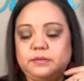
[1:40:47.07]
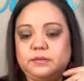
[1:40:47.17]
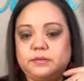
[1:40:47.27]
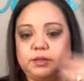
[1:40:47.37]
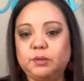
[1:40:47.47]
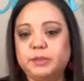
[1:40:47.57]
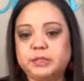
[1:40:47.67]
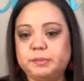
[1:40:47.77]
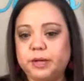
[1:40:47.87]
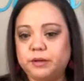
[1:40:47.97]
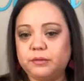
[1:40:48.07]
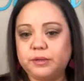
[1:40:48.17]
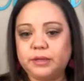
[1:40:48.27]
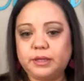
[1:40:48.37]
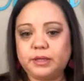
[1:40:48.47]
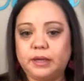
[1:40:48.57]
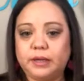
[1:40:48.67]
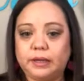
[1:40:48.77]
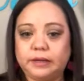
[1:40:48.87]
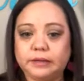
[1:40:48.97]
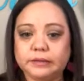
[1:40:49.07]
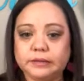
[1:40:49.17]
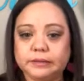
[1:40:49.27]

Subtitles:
so much better with it, and